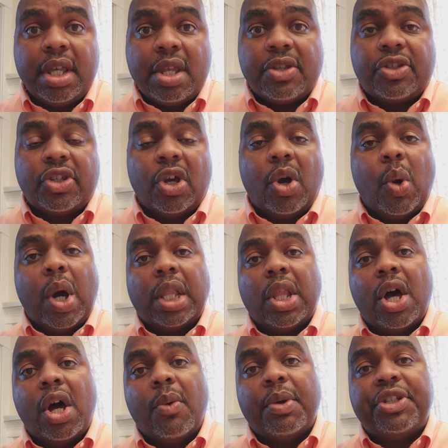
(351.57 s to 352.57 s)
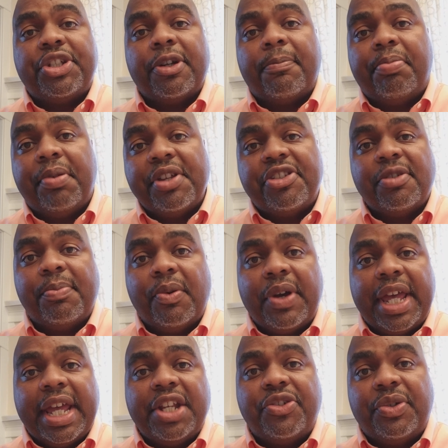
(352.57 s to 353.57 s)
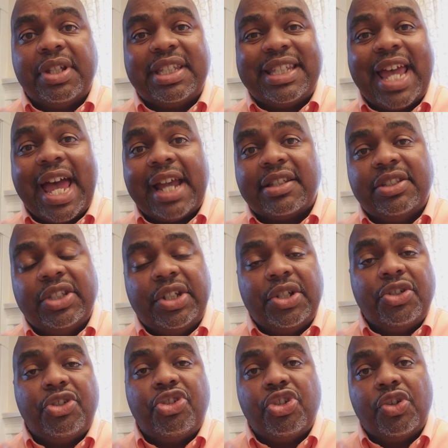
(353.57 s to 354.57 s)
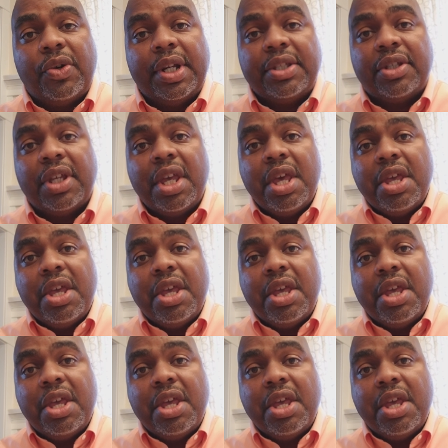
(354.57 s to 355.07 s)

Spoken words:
So along with your principal, interest, taxes, and insurance,